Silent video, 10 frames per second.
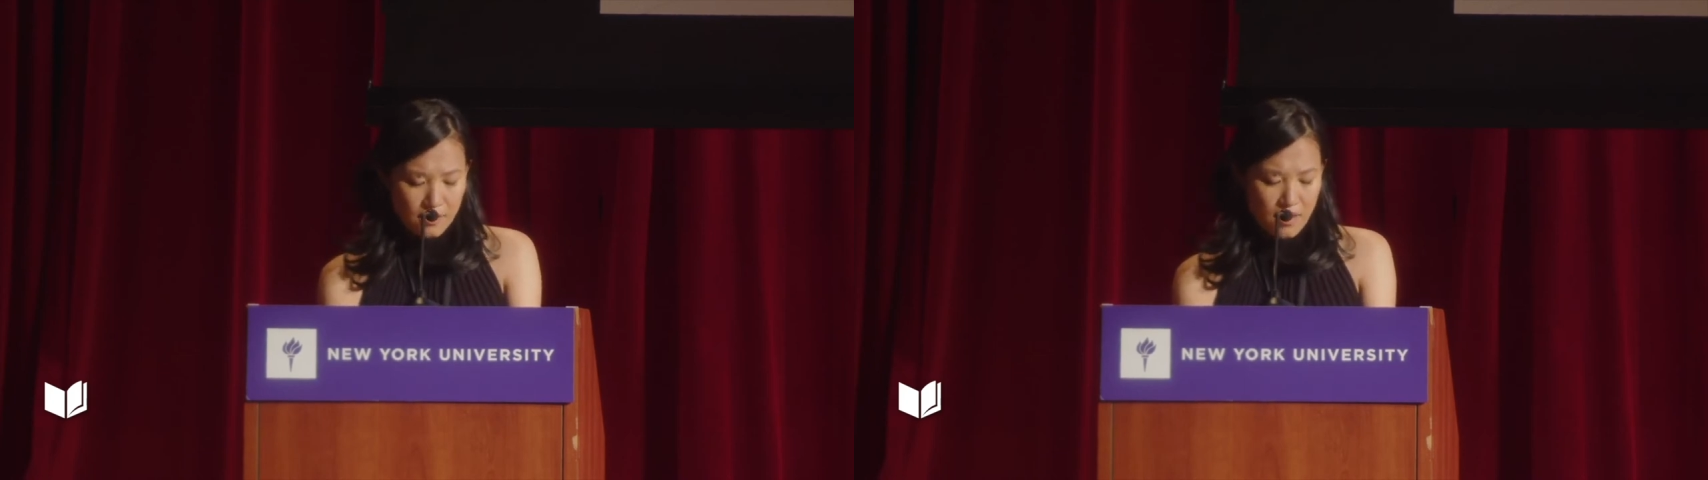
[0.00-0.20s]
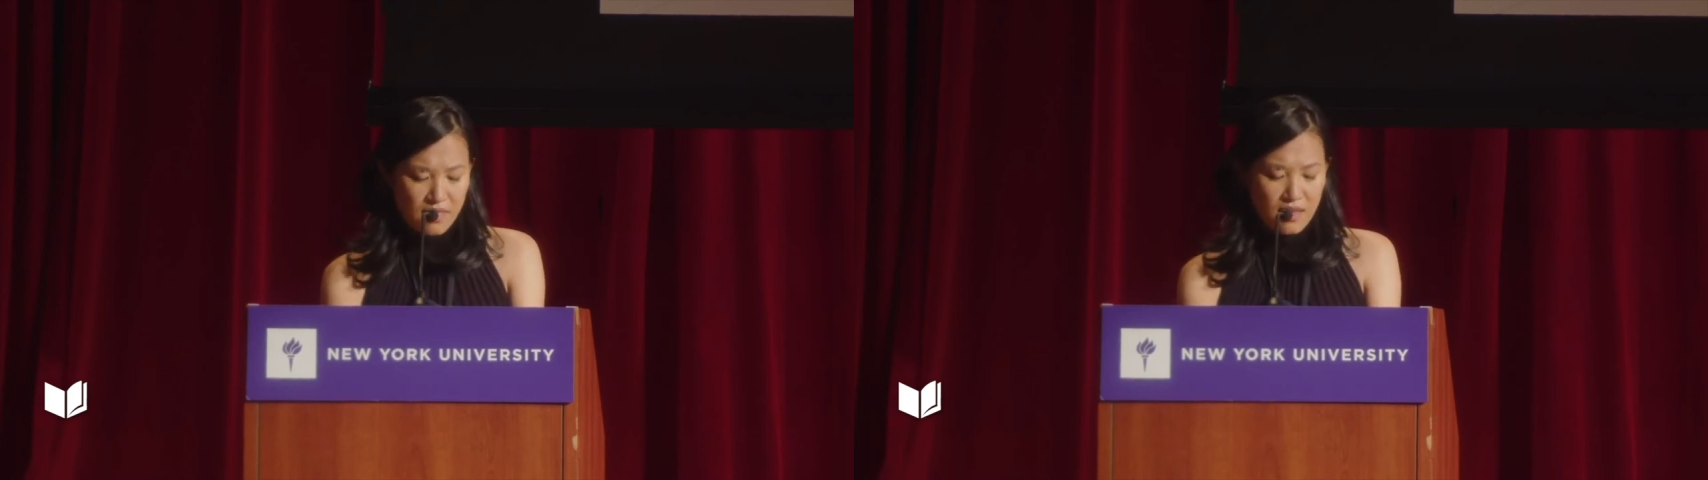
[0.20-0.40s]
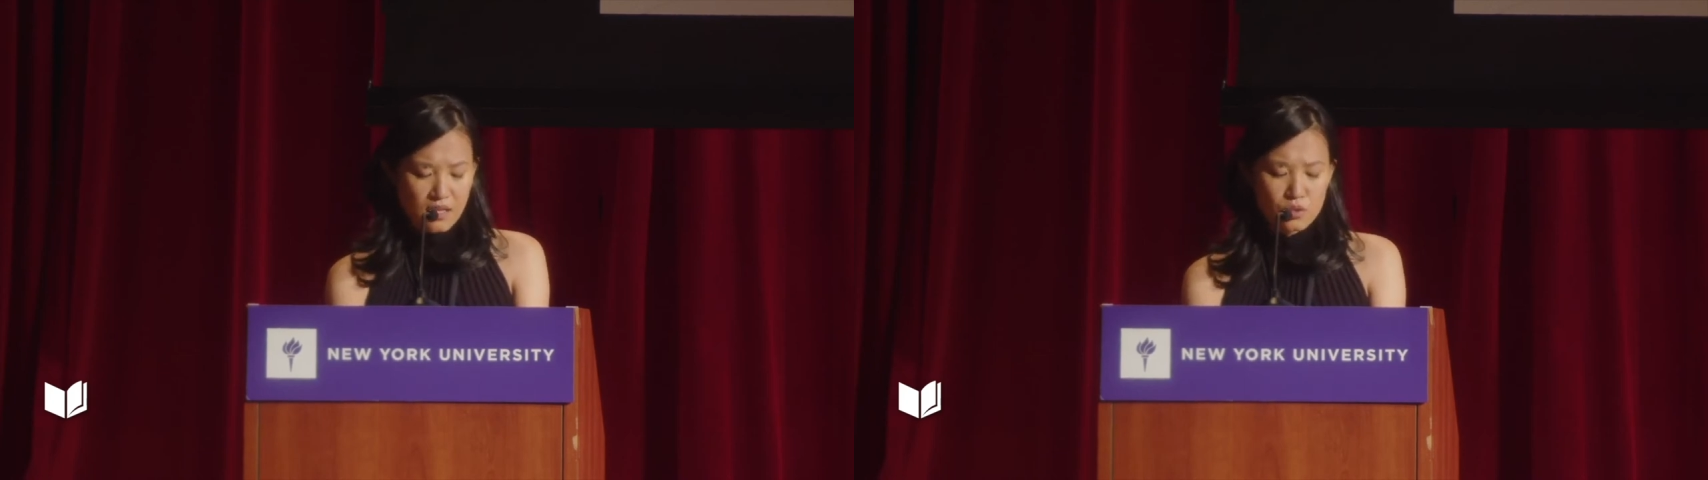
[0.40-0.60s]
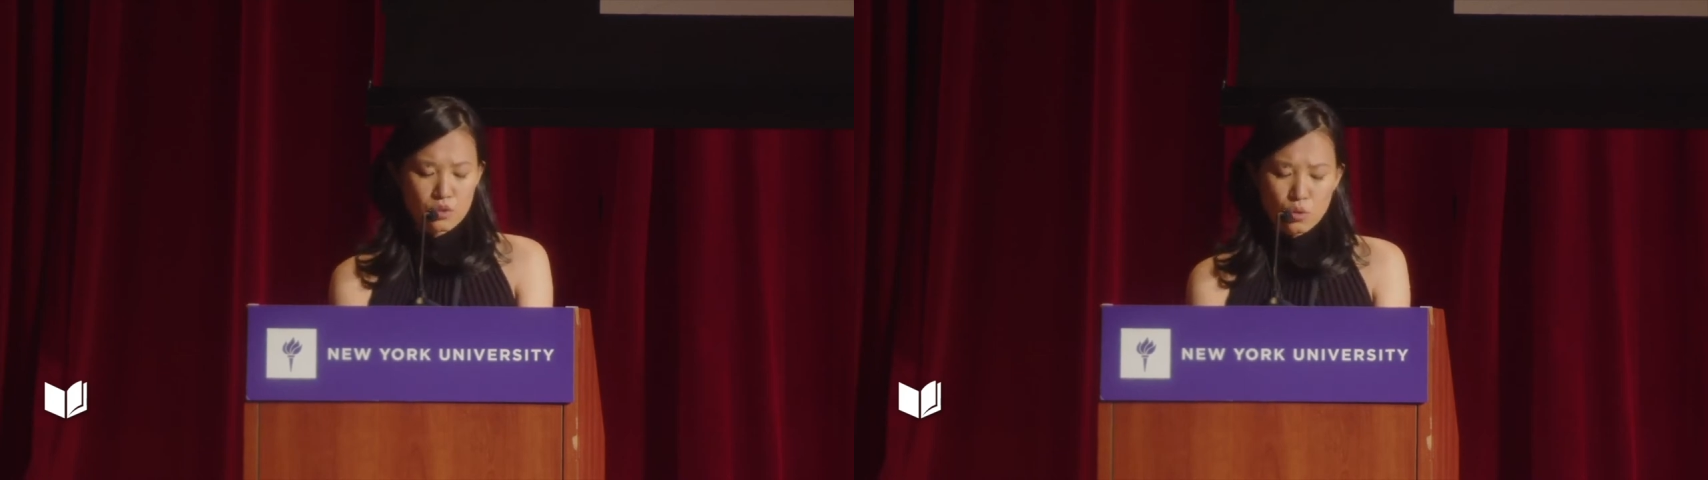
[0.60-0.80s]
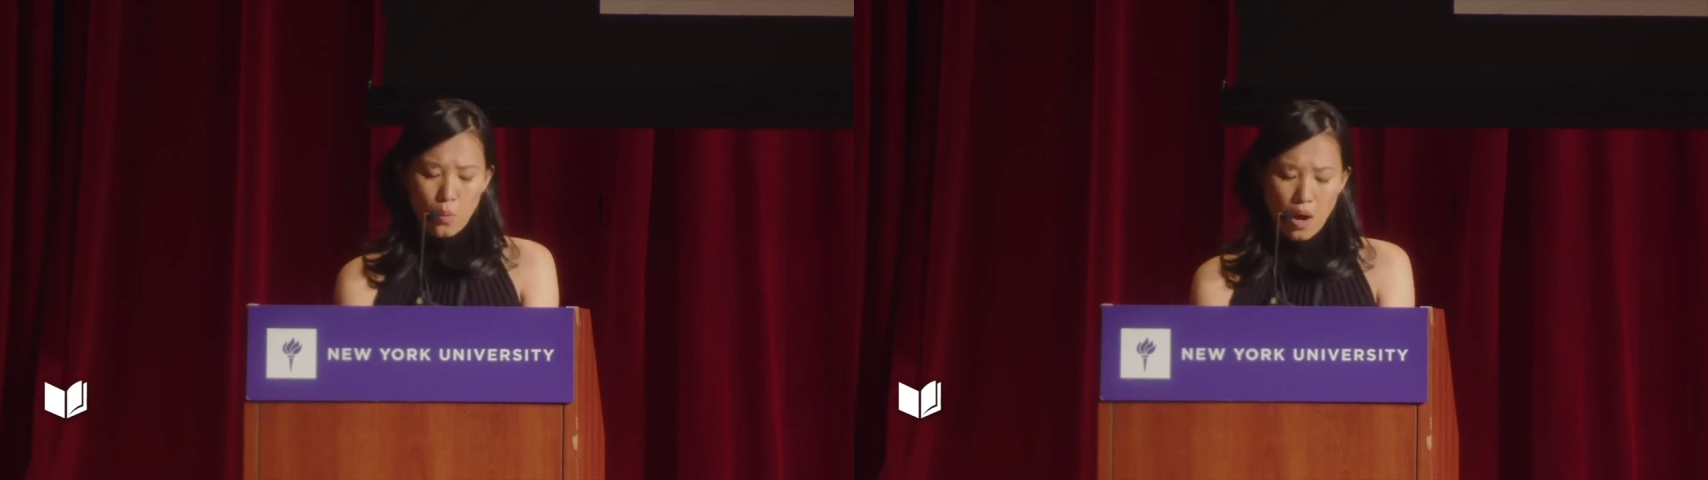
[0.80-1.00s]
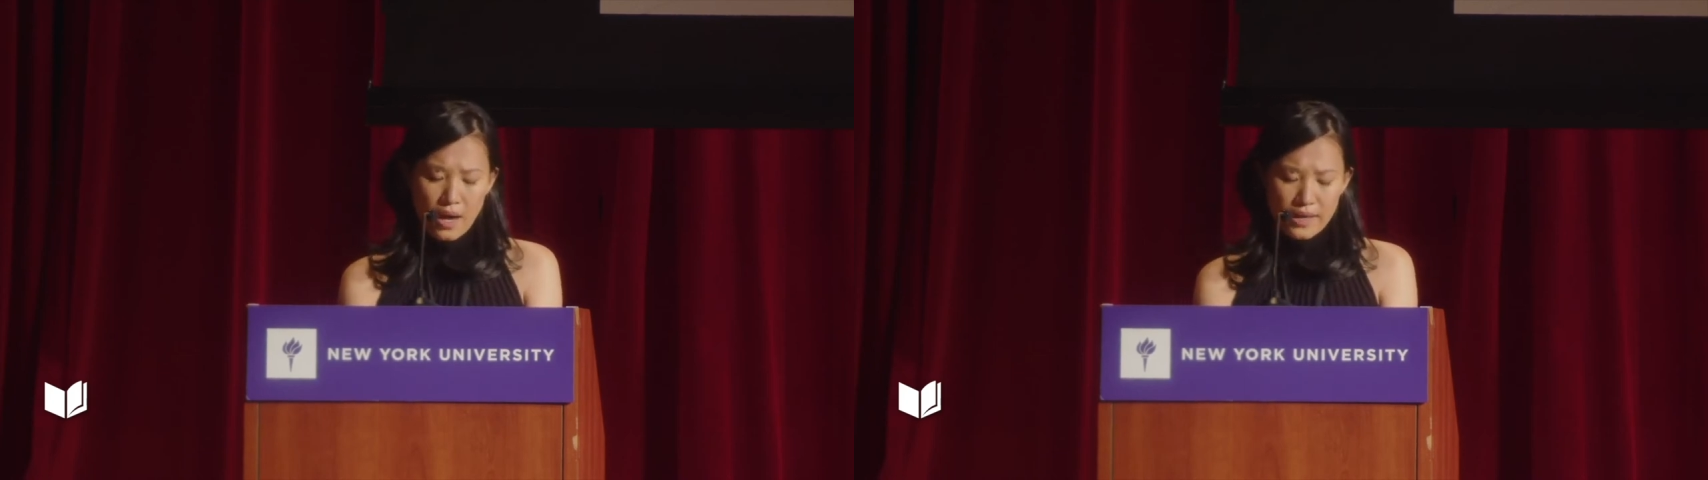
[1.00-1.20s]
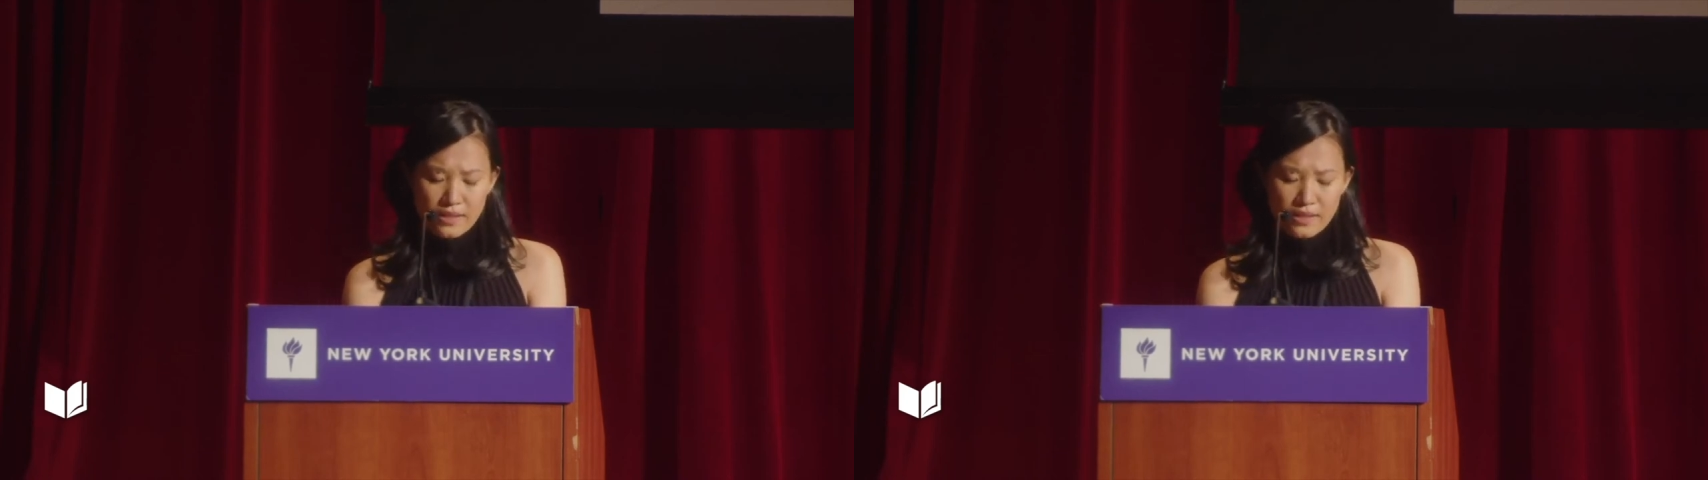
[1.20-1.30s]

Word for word: the thin twine